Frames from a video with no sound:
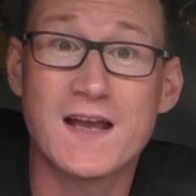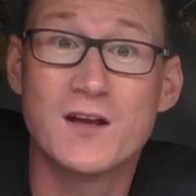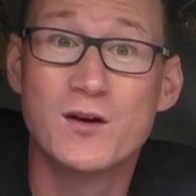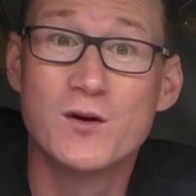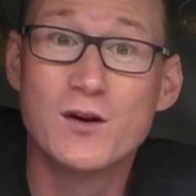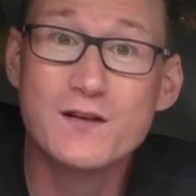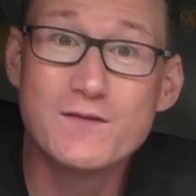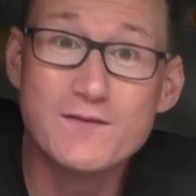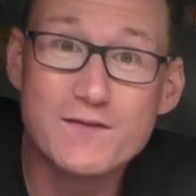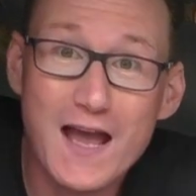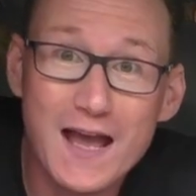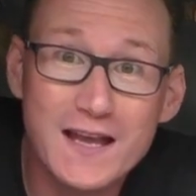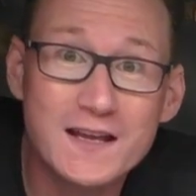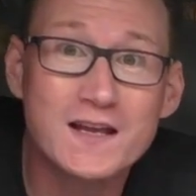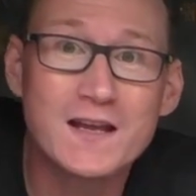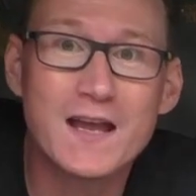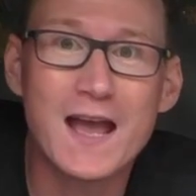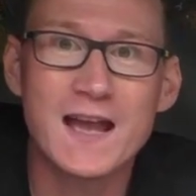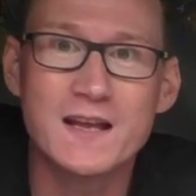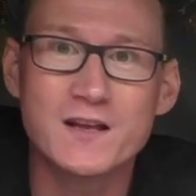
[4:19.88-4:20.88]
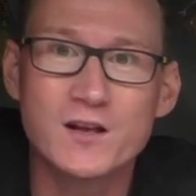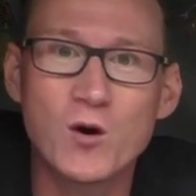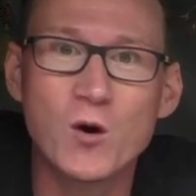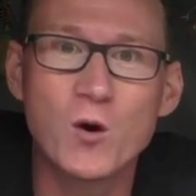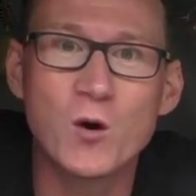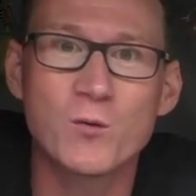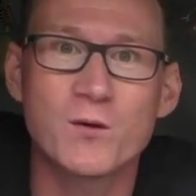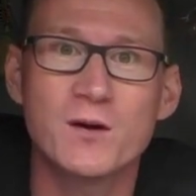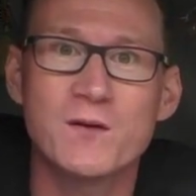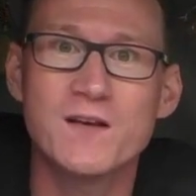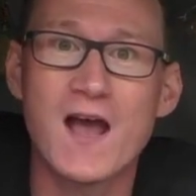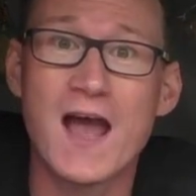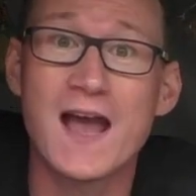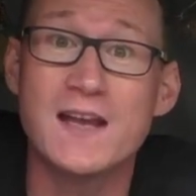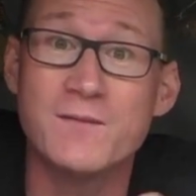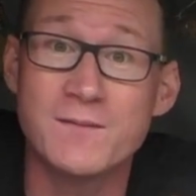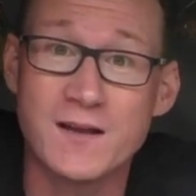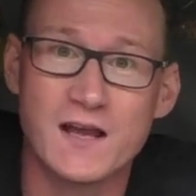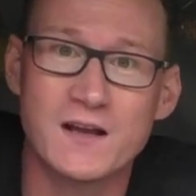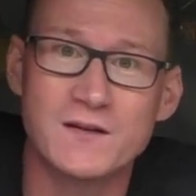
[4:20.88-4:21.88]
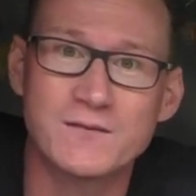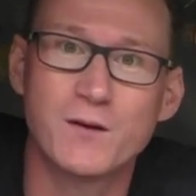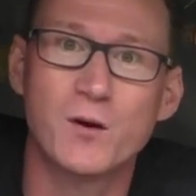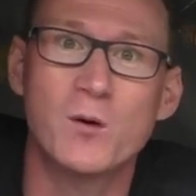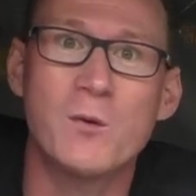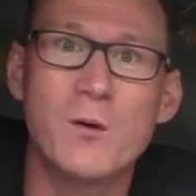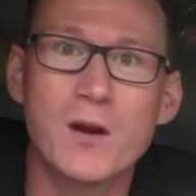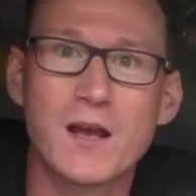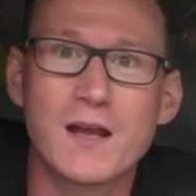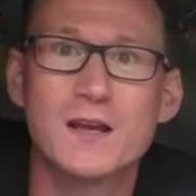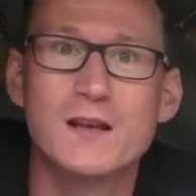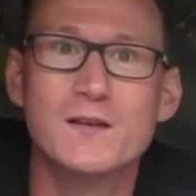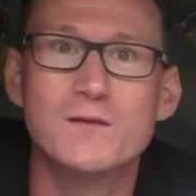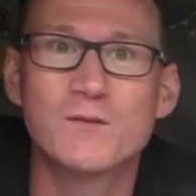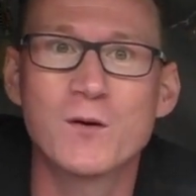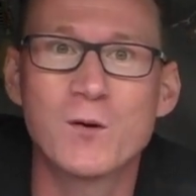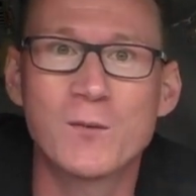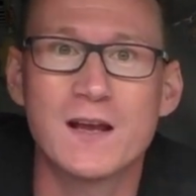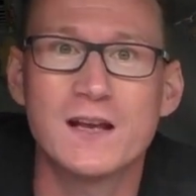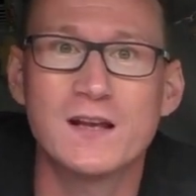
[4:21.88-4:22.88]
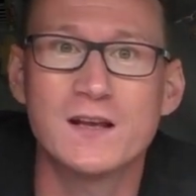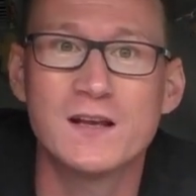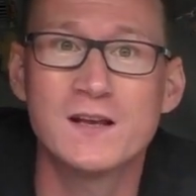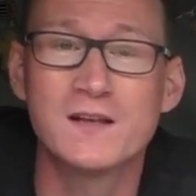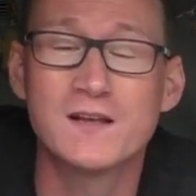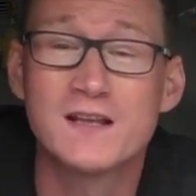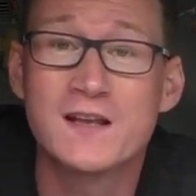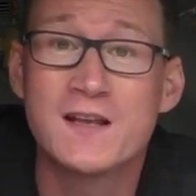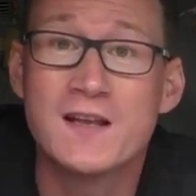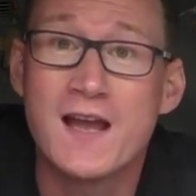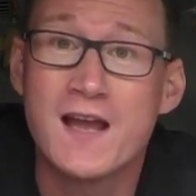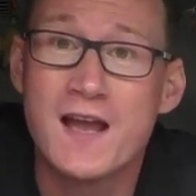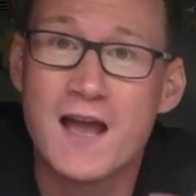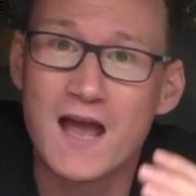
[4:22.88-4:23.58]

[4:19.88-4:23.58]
you can ventilate or provide a bit of cooling, for instance,